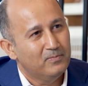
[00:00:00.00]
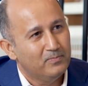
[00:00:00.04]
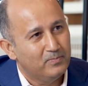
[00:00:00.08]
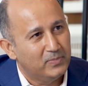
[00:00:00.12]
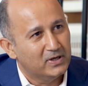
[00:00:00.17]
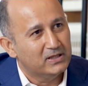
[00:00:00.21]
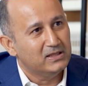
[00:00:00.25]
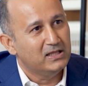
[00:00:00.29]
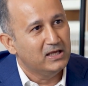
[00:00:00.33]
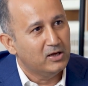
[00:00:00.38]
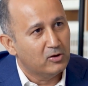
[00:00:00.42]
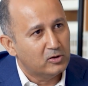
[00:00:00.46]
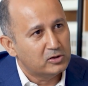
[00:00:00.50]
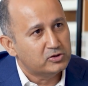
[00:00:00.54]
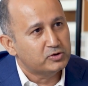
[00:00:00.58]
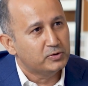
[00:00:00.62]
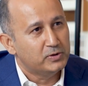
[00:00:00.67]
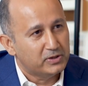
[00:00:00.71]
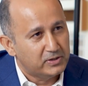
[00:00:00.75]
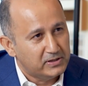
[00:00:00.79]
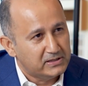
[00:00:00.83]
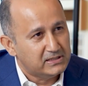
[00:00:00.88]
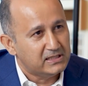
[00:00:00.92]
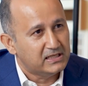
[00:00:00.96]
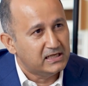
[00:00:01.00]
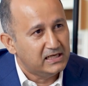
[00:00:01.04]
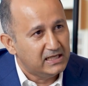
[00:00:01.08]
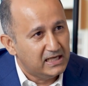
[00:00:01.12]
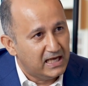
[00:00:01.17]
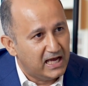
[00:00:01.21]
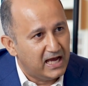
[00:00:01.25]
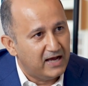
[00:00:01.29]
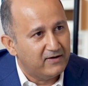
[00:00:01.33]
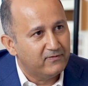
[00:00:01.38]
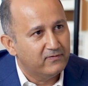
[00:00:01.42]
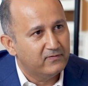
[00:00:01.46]
but they also increasingly
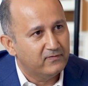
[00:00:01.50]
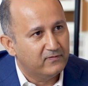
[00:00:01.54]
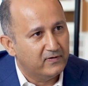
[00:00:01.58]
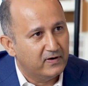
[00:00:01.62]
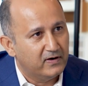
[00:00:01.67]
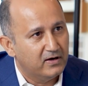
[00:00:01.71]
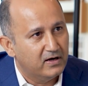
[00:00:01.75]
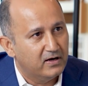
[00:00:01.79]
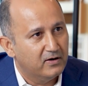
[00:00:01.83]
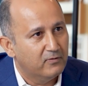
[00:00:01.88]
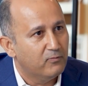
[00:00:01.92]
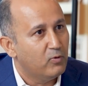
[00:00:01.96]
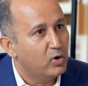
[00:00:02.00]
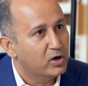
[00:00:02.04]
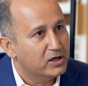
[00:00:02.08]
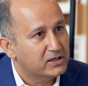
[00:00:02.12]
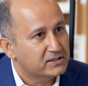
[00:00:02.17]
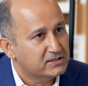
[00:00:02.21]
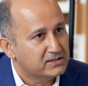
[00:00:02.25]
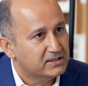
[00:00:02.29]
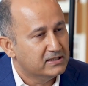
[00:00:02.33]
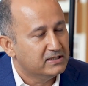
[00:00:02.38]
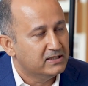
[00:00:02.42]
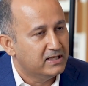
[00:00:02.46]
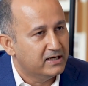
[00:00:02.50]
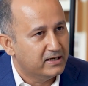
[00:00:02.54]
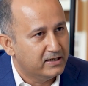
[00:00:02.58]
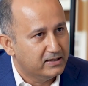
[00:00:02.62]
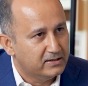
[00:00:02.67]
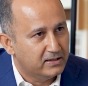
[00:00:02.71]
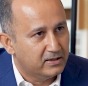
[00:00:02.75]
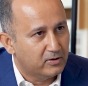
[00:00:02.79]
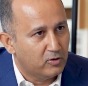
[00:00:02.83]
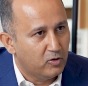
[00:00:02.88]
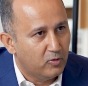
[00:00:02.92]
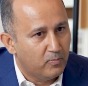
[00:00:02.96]
have wallets in
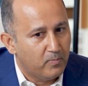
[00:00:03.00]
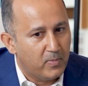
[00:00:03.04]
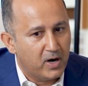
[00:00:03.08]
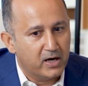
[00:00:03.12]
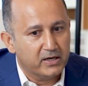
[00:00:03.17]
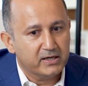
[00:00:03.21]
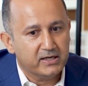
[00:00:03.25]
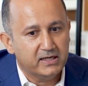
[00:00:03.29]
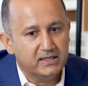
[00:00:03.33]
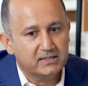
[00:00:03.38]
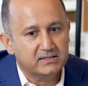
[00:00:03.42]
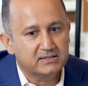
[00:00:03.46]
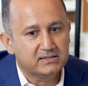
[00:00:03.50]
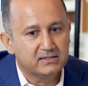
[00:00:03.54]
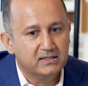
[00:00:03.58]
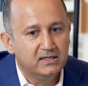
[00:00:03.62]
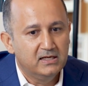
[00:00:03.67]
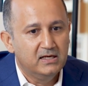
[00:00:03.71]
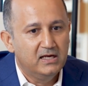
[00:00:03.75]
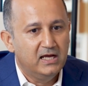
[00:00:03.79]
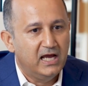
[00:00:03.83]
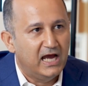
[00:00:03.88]
their home markets.